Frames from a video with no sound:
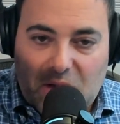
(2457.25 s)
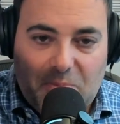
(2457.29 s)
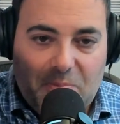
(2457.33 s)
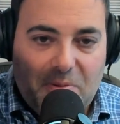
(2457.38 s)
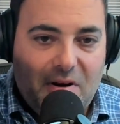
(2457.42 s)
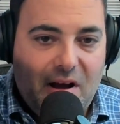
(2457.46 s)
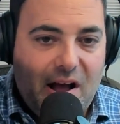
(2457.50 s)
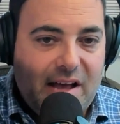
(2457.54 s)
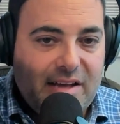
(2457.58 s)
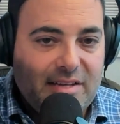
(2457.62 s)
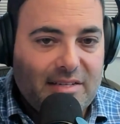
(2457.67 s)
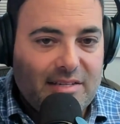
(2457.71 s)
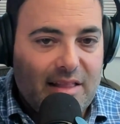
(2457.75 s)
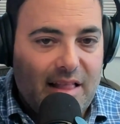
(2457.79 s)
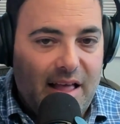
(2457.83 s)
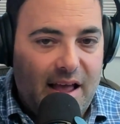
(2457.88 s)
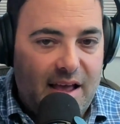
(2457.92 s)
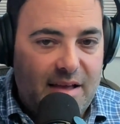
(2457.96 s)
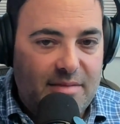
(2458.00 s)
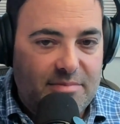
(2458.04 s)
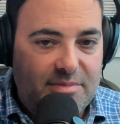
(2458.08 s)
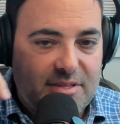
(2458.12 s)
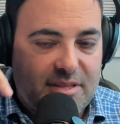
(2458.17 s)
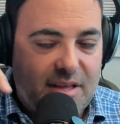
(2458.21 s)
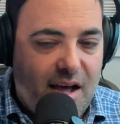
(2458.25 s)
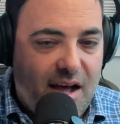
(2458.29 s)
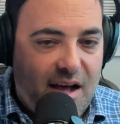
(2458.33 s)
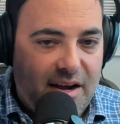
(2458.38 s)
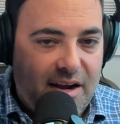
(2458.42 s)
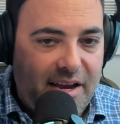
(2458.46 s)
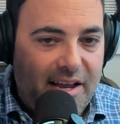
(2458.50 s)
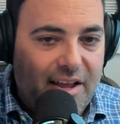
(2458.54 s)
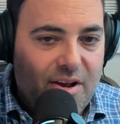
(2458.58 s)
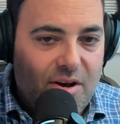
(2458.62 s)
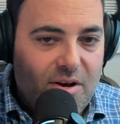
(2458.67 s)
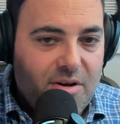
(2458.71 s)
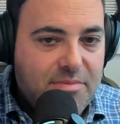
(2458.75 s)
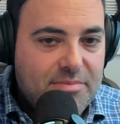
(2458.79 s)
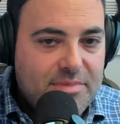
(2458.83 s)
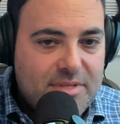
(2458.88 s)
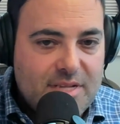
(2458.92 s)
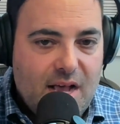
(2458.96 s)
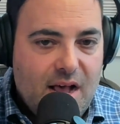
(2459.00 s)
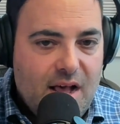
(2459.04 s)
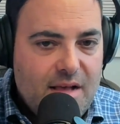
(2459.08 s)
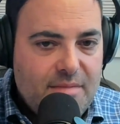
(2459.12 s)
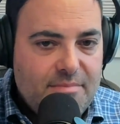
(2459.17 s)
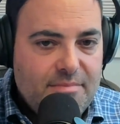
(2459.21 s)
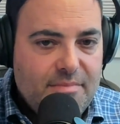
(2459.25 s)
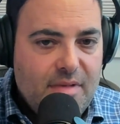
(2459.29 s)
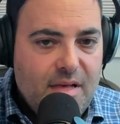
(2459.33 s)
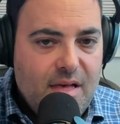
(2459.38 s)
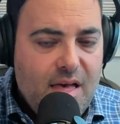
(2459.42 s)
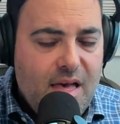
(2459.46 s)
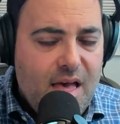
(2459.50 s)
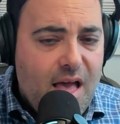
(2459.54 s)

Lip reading: Prize lamps, the honeycomb top.